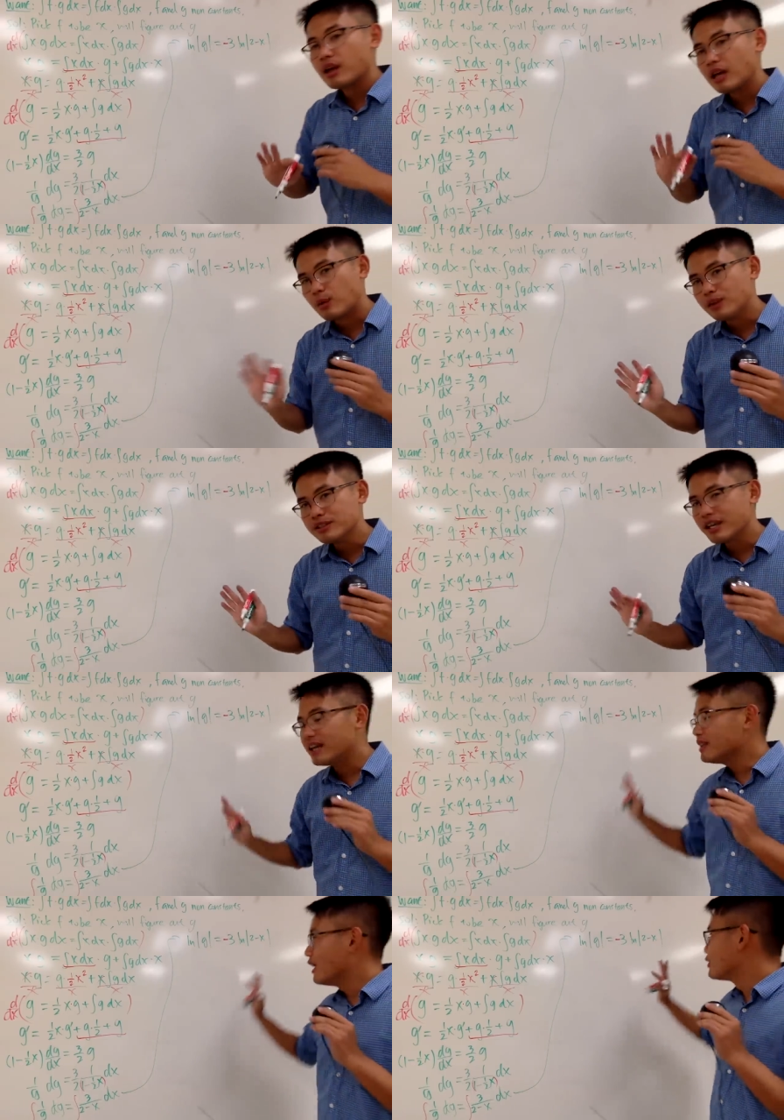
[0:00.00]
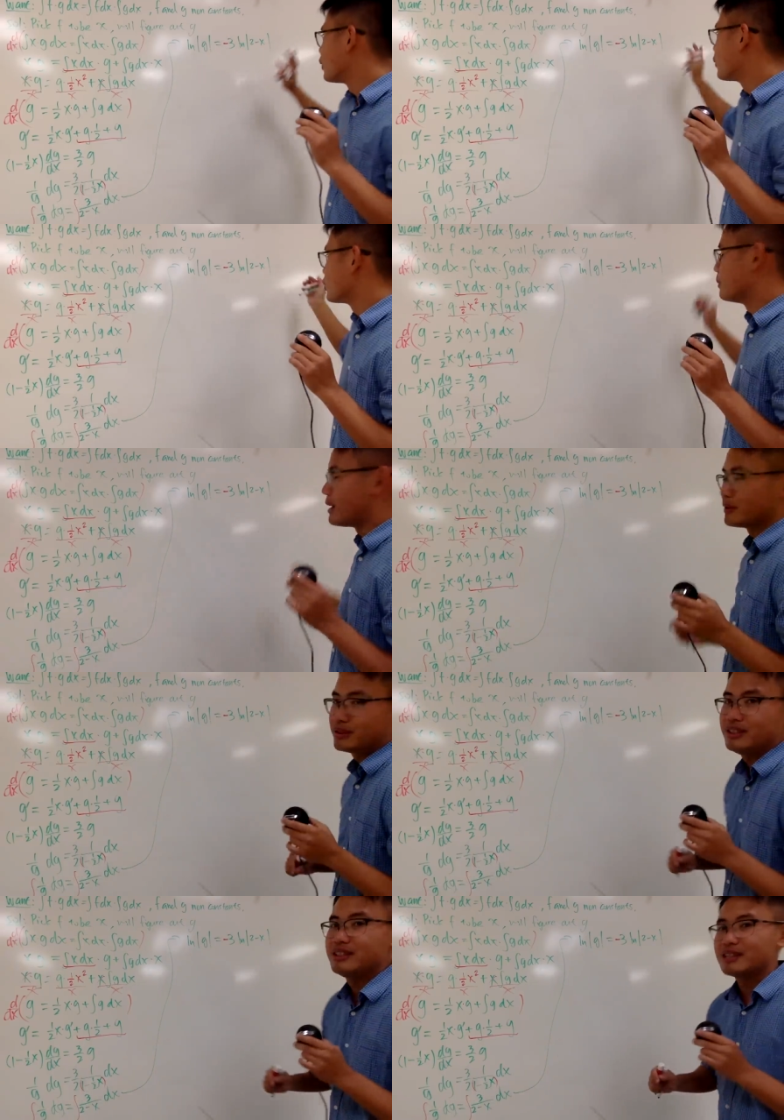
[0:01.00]
And once again, don't worry
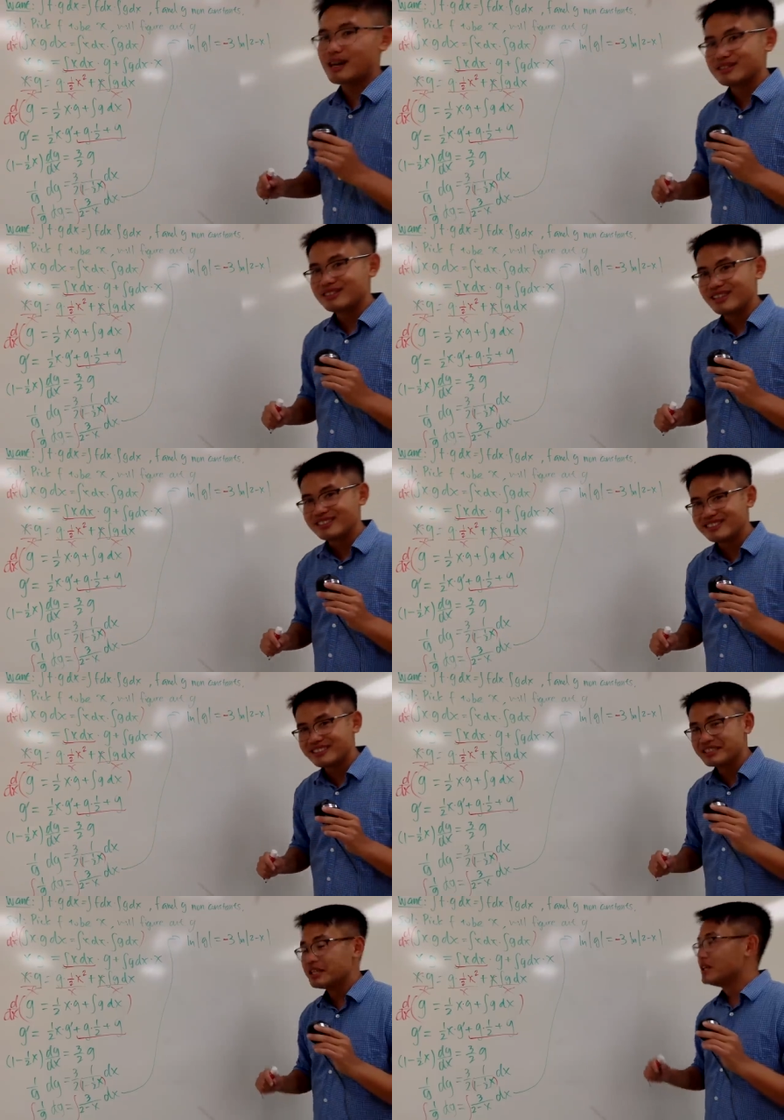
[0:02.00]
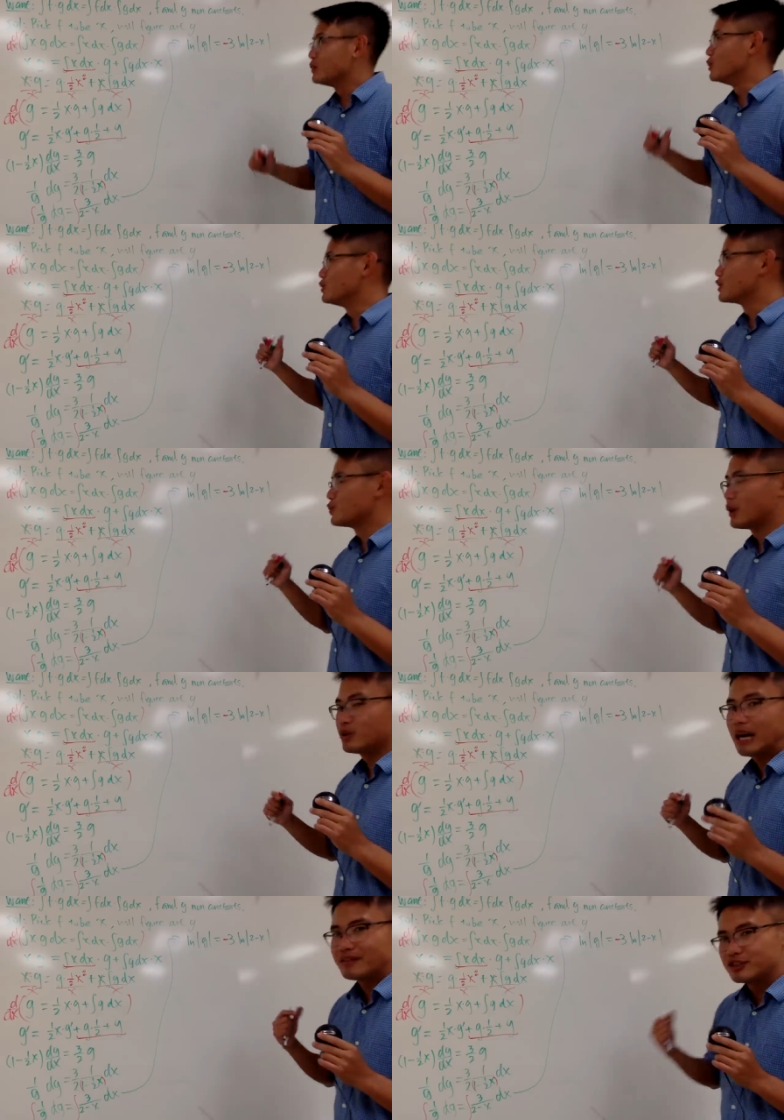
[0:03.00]
about the constants. We just want to
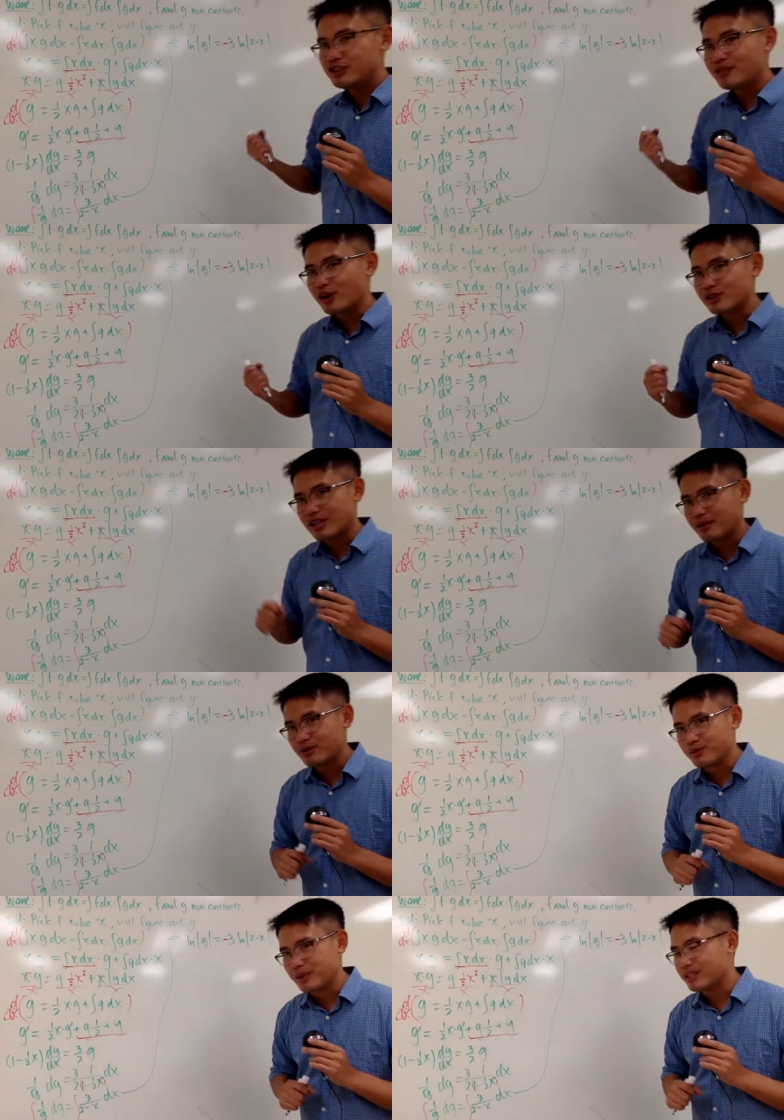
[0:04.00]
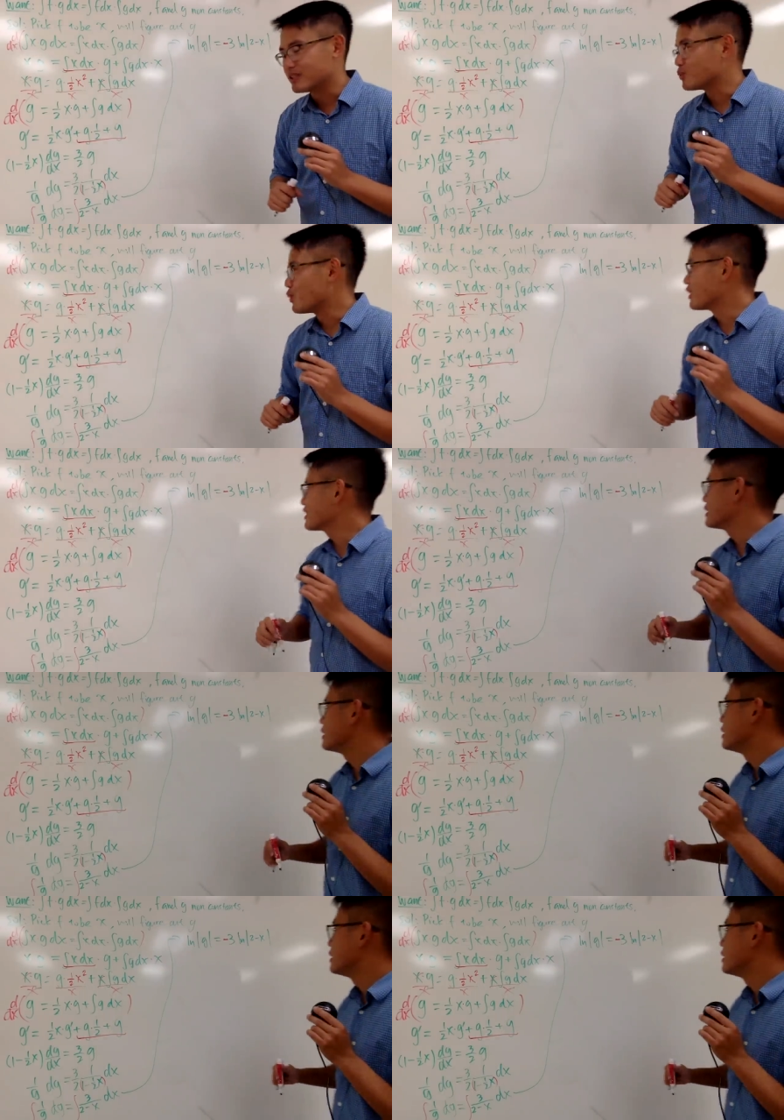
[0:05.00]
have a g function now to make this work.